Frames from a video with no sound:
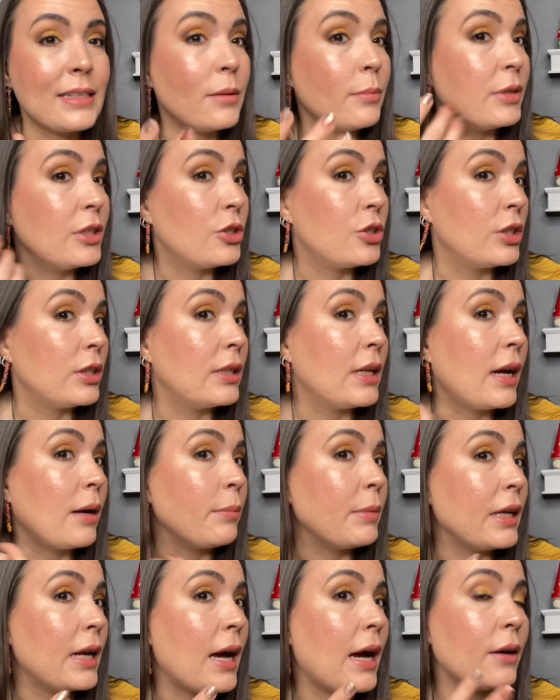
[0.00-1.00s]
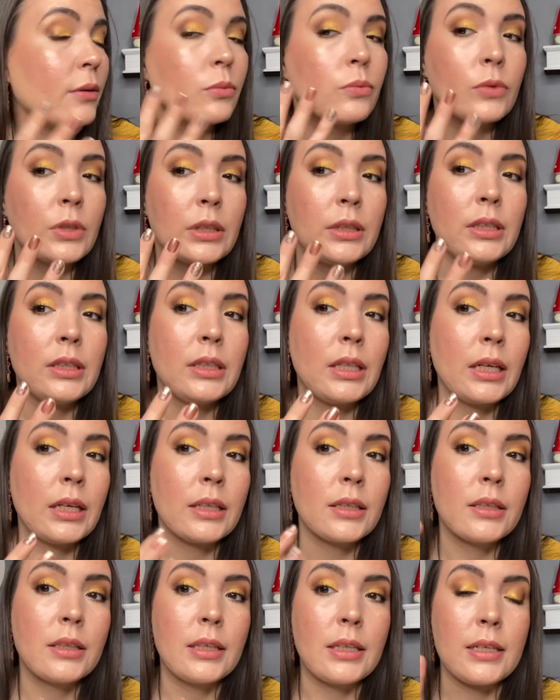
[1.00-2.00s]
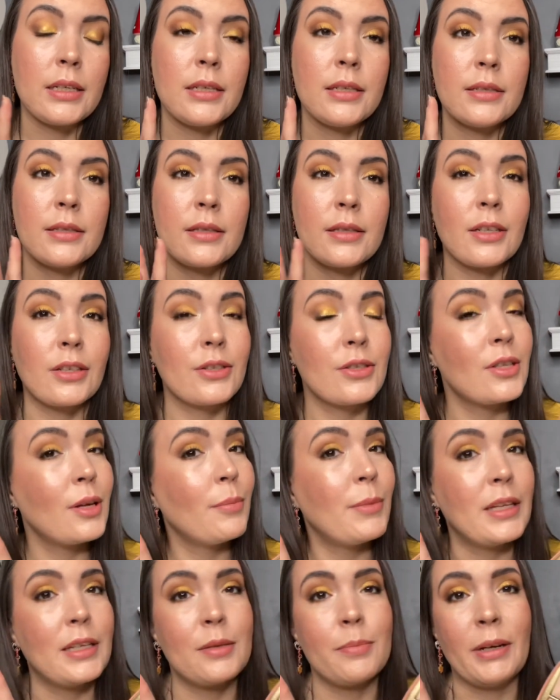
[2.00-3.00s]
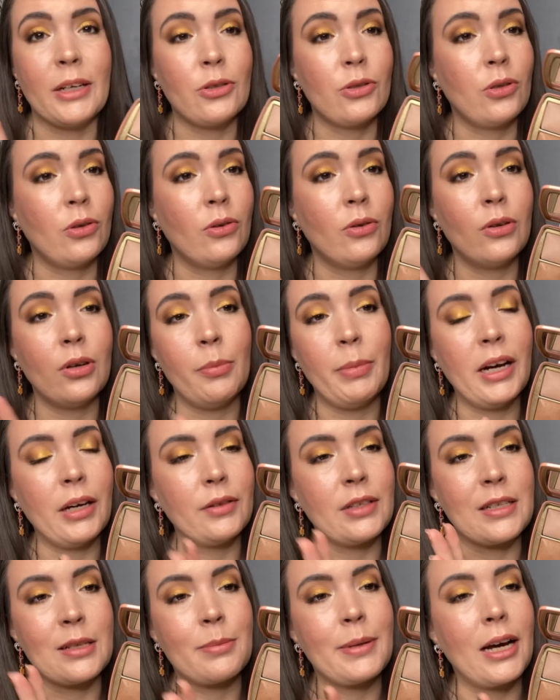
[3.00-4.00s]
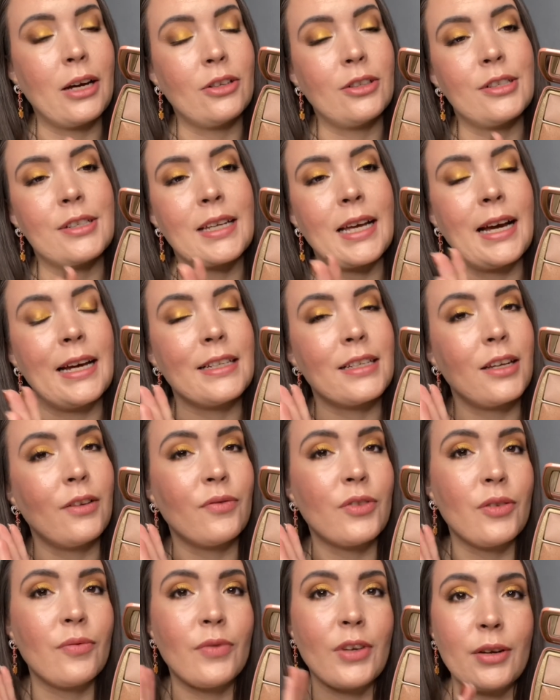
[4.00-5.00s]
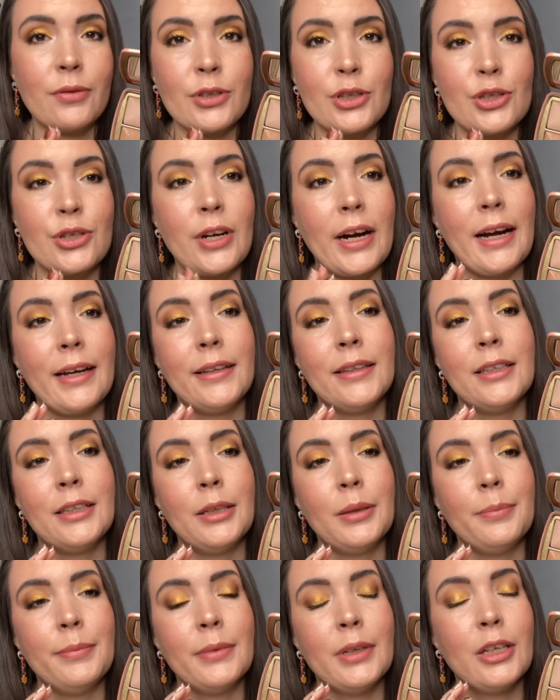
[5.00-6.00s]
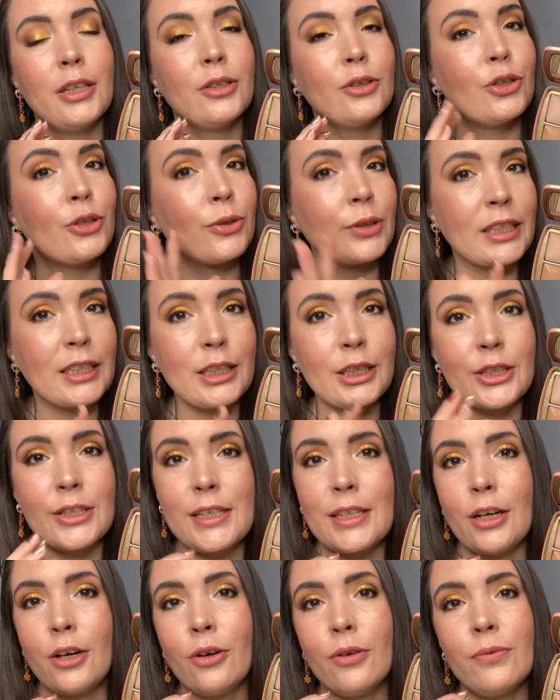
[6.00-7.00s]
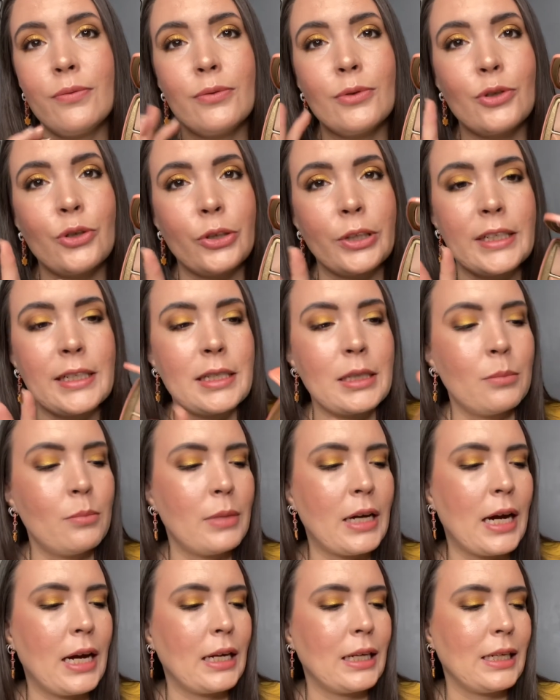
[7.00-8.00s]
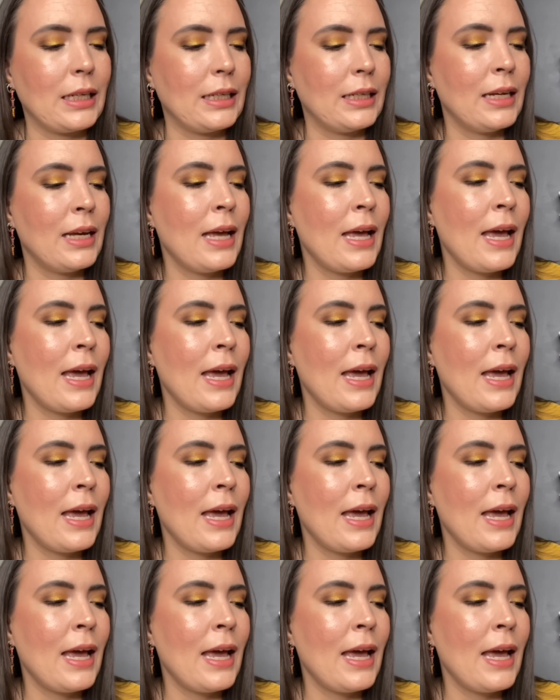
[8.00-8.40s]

I mentioned, I mean, I really think these, there's something special about these powders, guys. If you've never tried them, treat yourself, treat somebody.